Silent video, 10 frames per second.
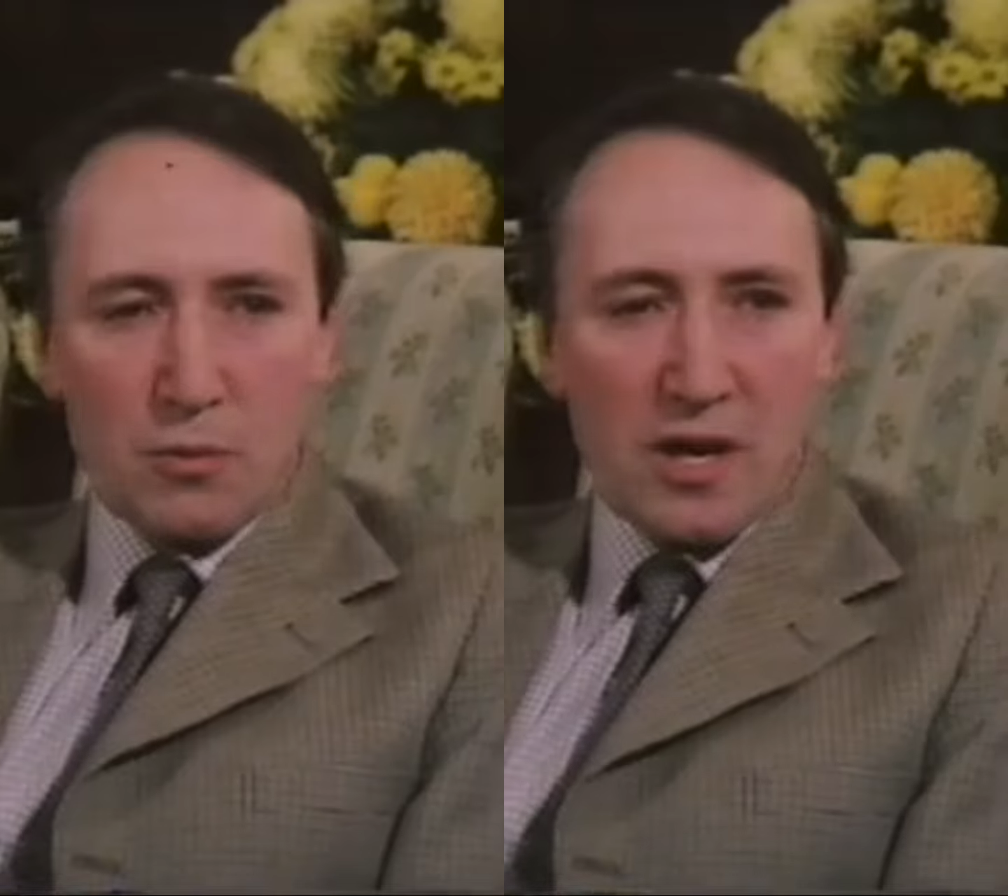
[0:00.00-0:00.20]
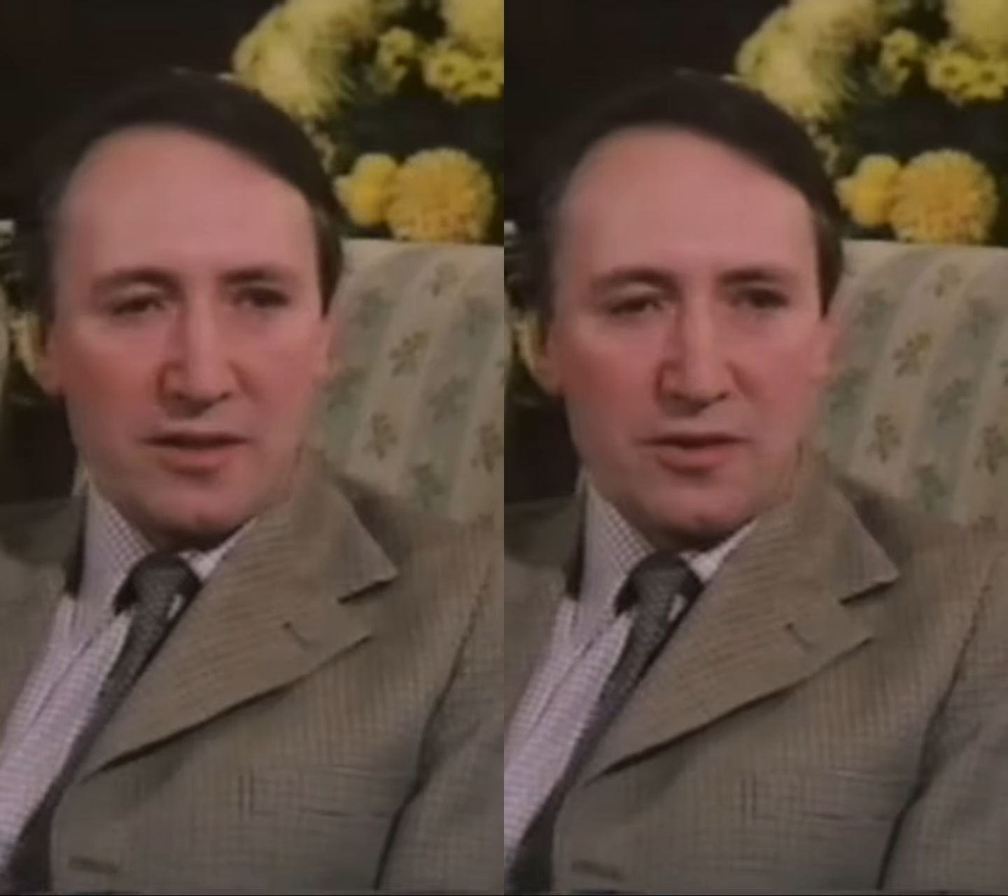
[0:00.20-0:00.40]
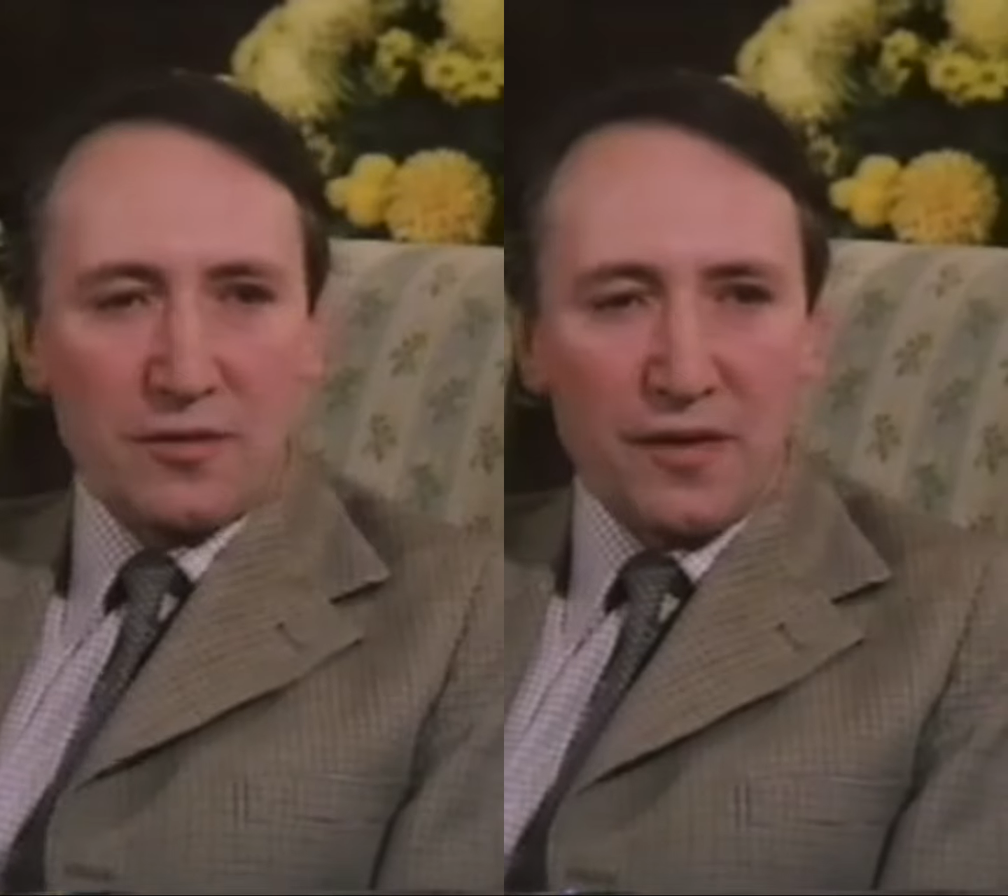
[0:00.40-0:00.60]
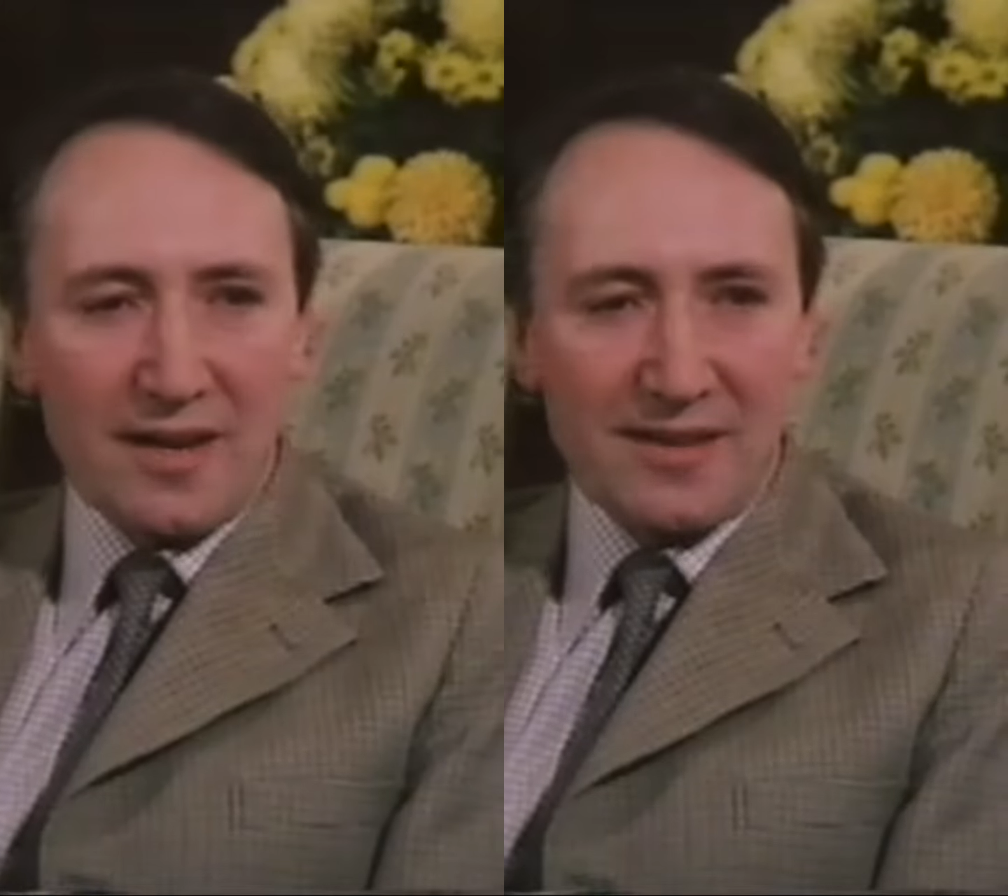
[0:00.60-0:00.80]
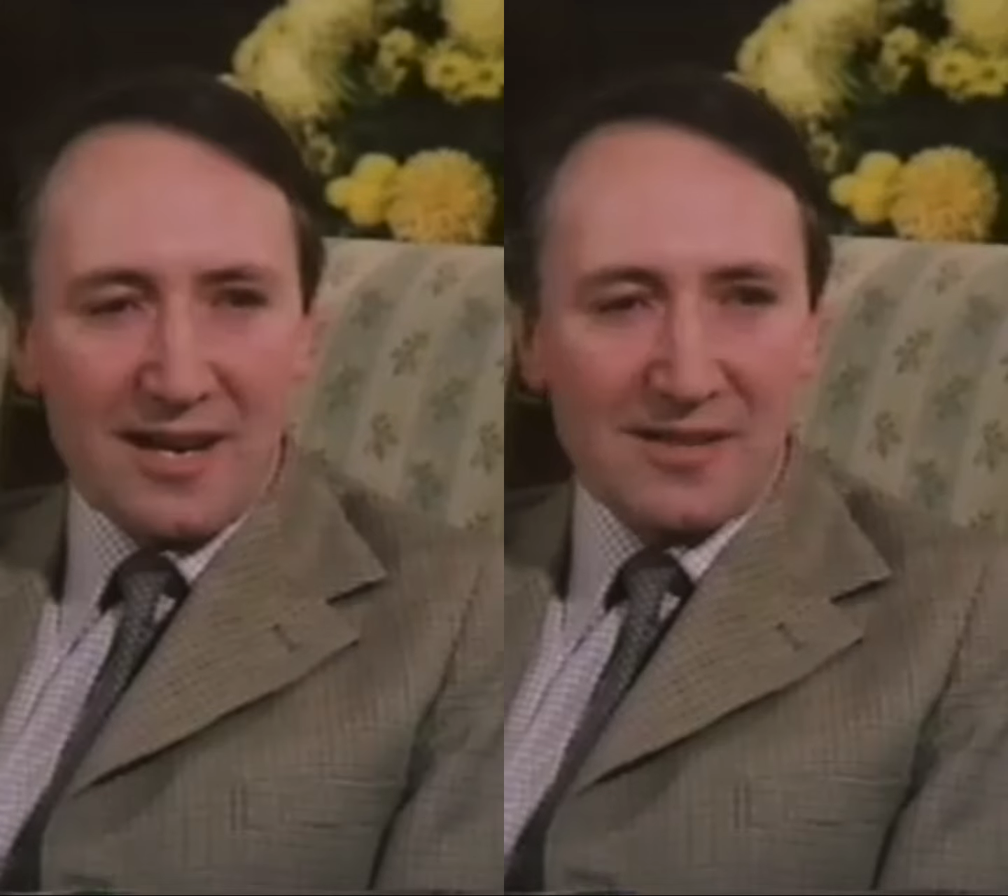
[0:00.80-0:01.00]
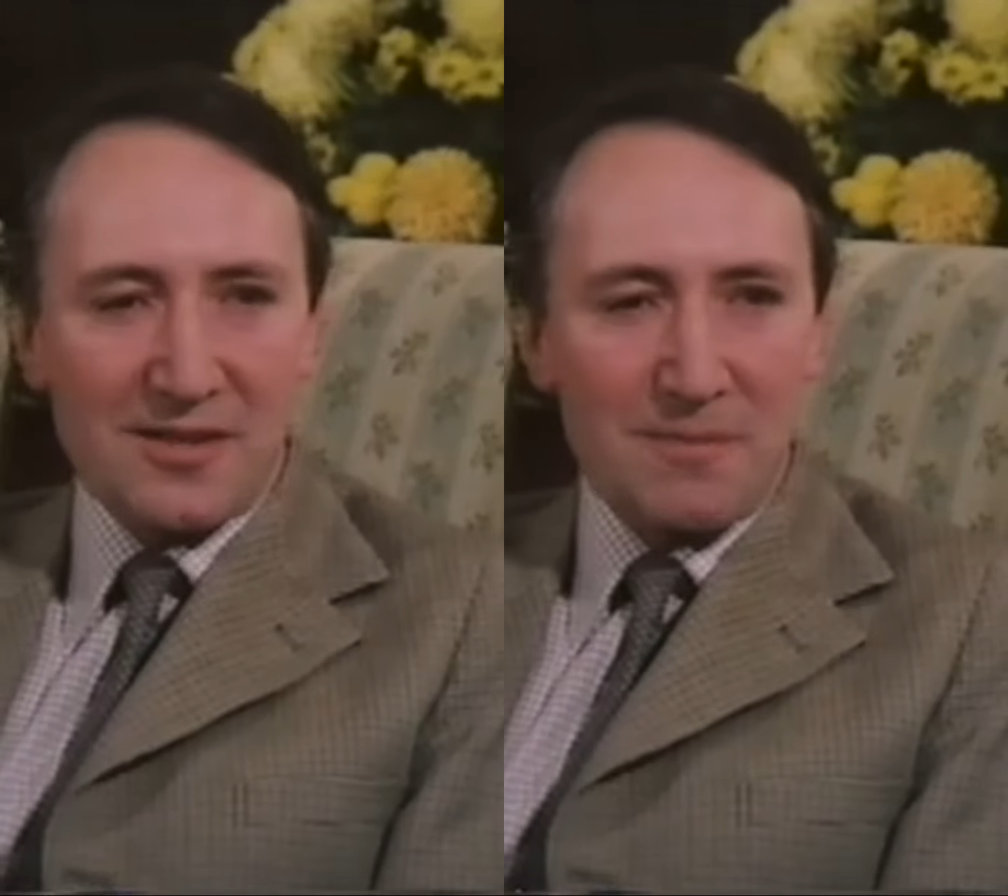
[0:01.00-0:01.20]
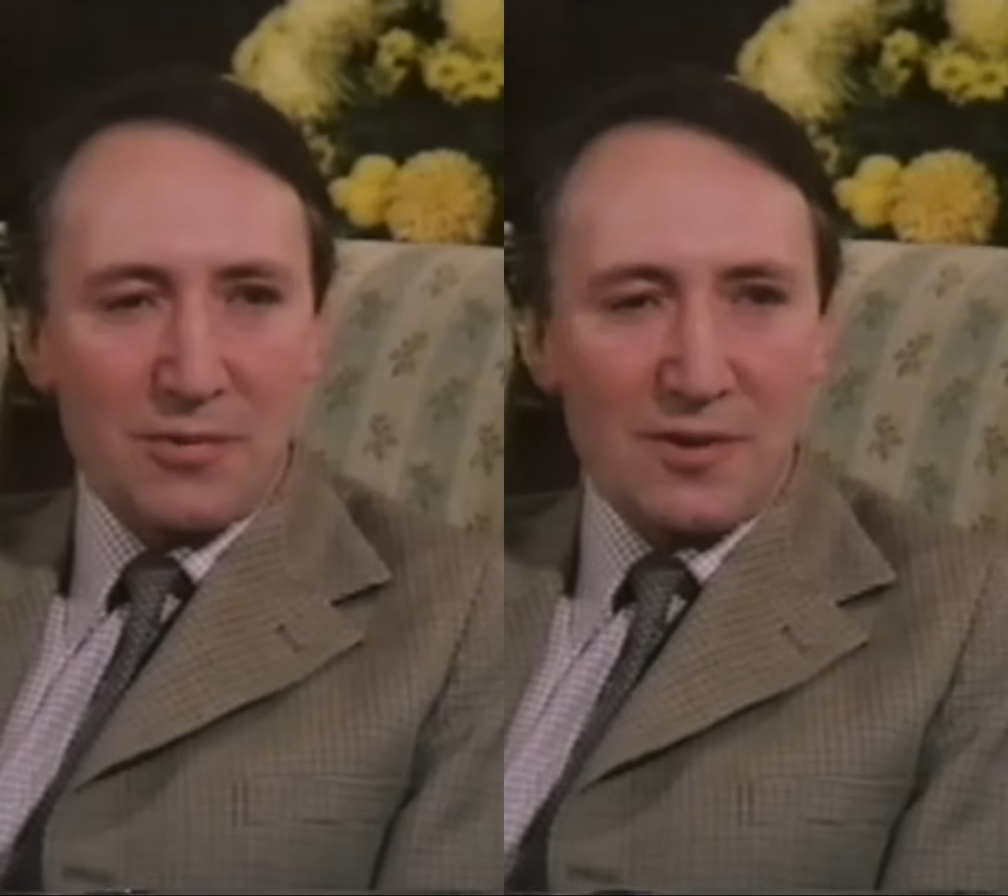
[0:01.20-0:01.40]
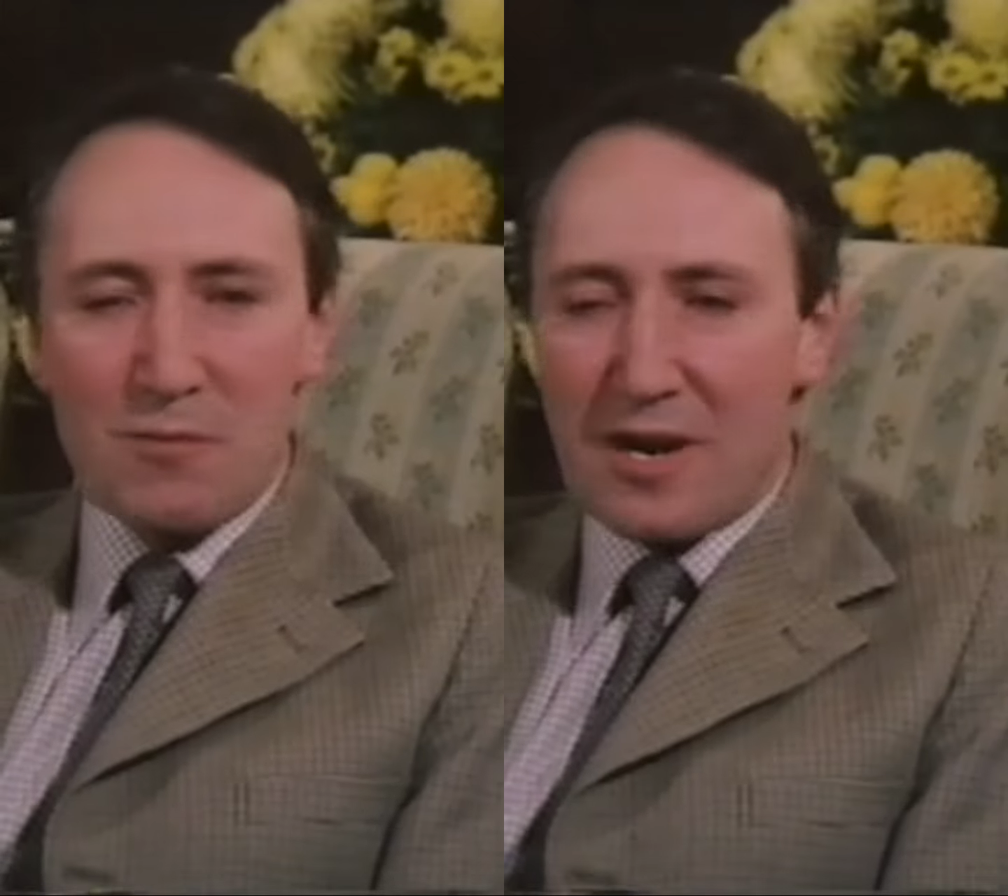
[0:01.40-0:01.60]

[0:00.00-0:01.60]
"Where did you find that?" said Brim.